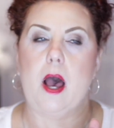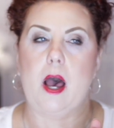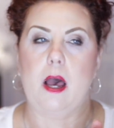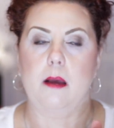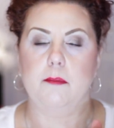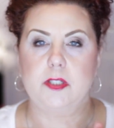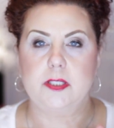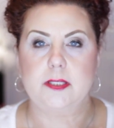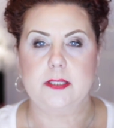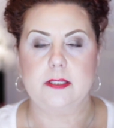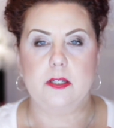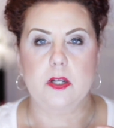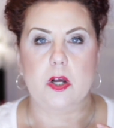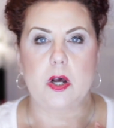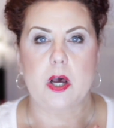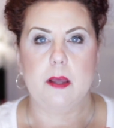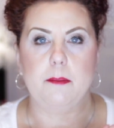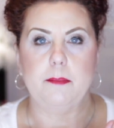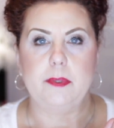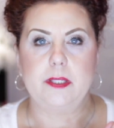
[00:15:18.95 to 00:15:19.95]
I'm just
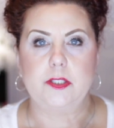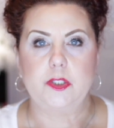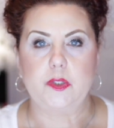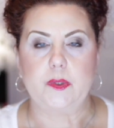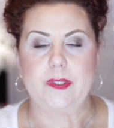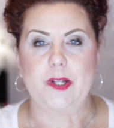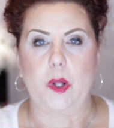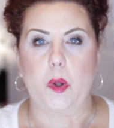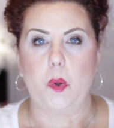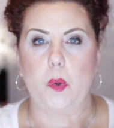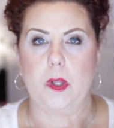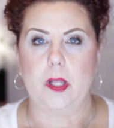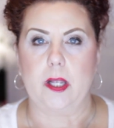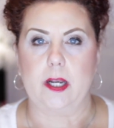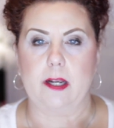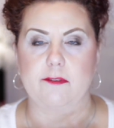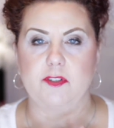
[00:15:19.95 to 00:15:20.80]
not been doing a whole lot